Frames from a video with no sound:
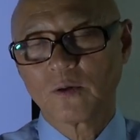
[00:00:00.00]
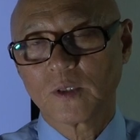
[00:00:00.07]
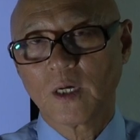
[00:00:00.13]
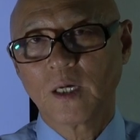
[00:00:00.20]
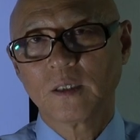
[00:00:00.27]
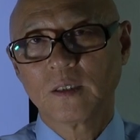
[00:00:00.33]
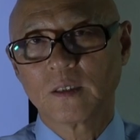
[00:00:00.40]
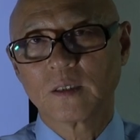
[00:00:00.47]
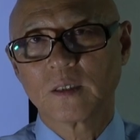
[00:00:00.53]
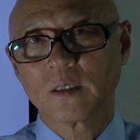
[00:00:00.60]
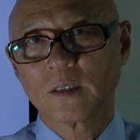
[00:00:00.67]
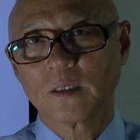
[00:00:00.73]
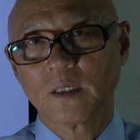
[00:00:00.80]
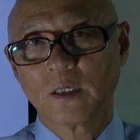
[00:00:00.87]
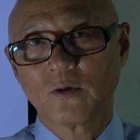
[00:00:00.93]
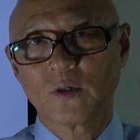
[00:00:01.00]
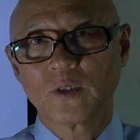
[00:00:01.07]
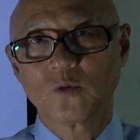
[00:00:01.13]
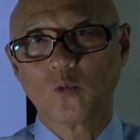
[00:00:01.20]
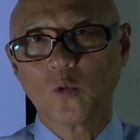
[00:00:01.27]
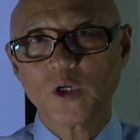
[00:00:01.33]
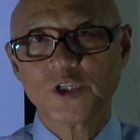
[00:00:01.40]
otitis, it
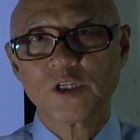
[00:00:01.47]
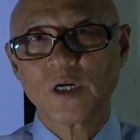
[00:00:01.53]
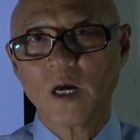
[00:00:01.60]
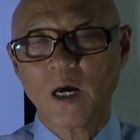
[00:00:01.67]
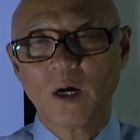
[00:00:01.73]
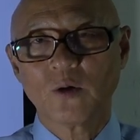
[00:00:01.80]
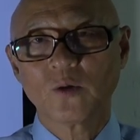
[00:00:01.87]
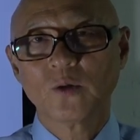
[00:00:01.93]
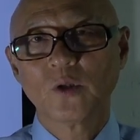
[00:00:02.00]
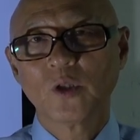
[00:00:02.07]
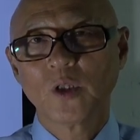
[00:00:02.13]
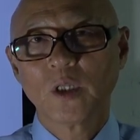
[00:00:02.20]
was washing out